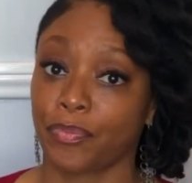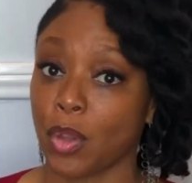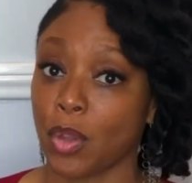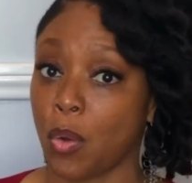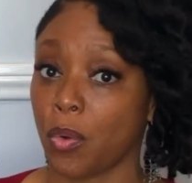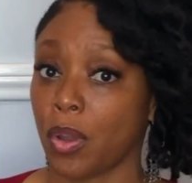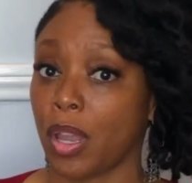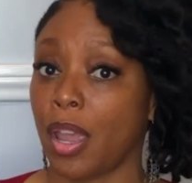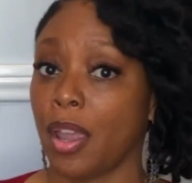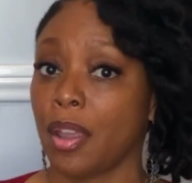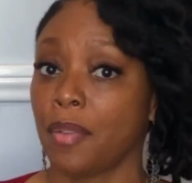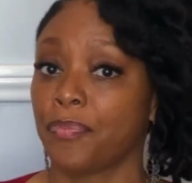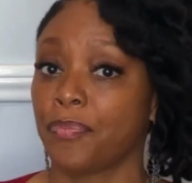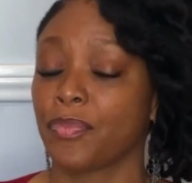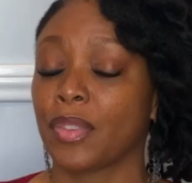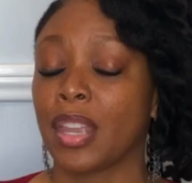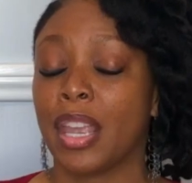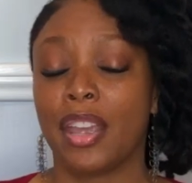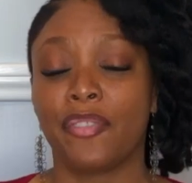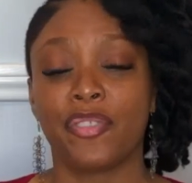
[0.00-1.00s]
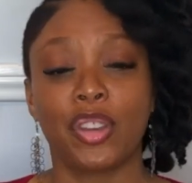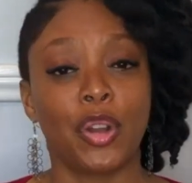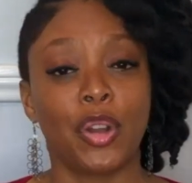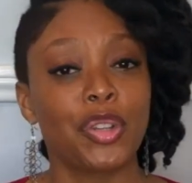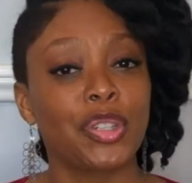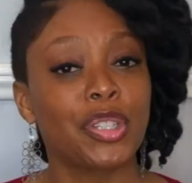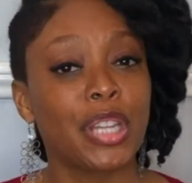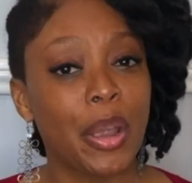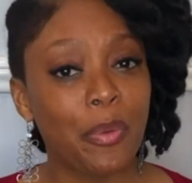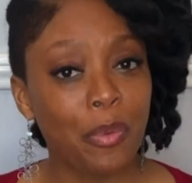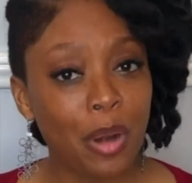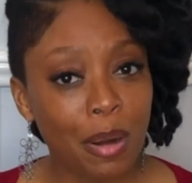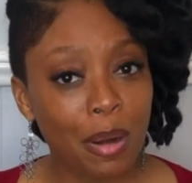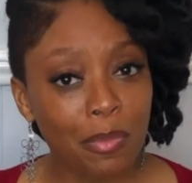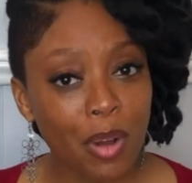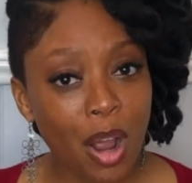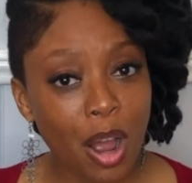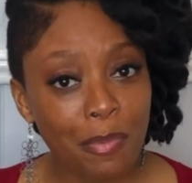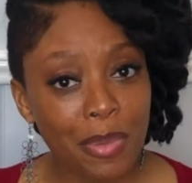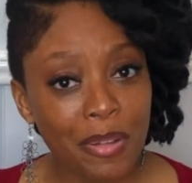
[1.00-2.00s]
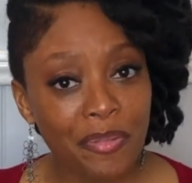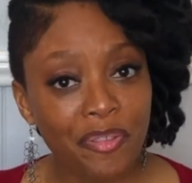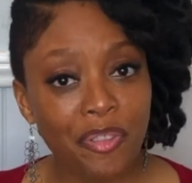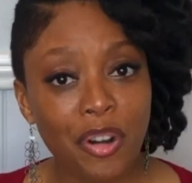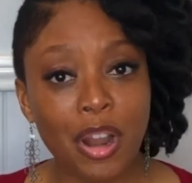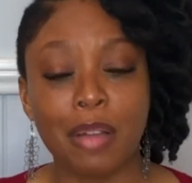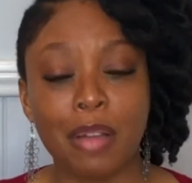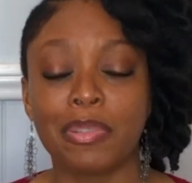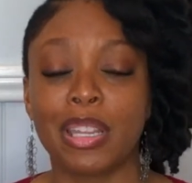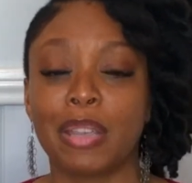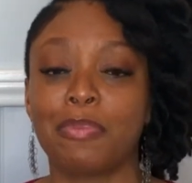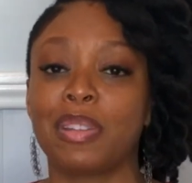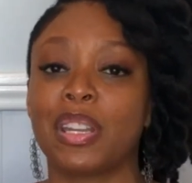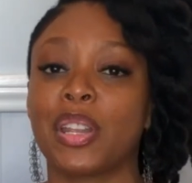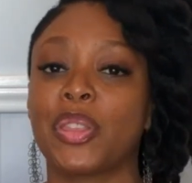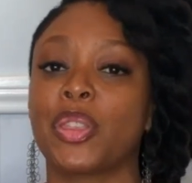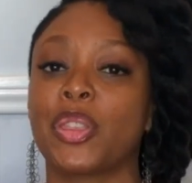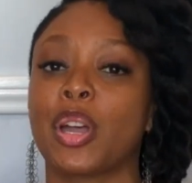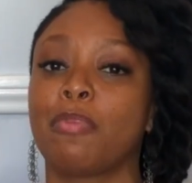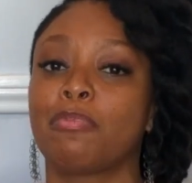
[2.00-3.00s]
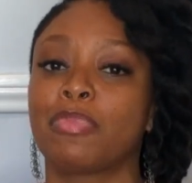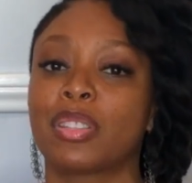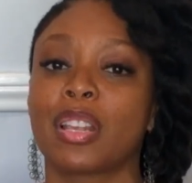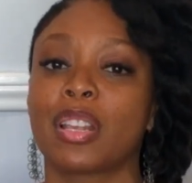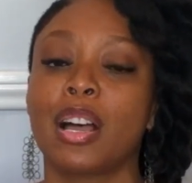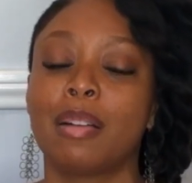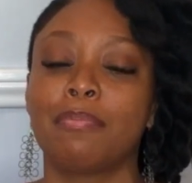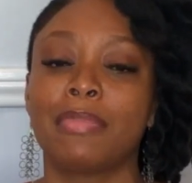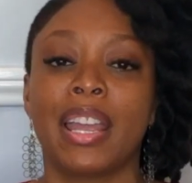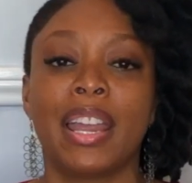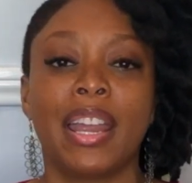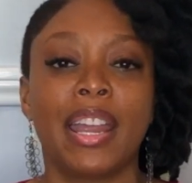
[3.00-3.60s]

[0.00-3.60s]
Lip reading: Okay? If you understand where I'm coming from, give me the thumbs up.